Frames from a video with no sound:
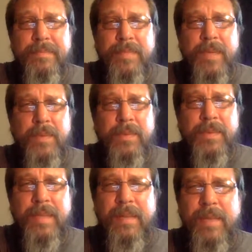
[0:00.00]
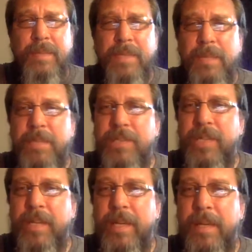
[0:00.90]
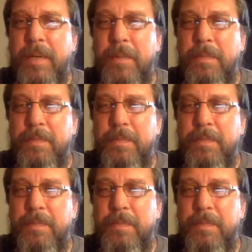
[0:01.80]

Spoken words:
You know, give them something to check out.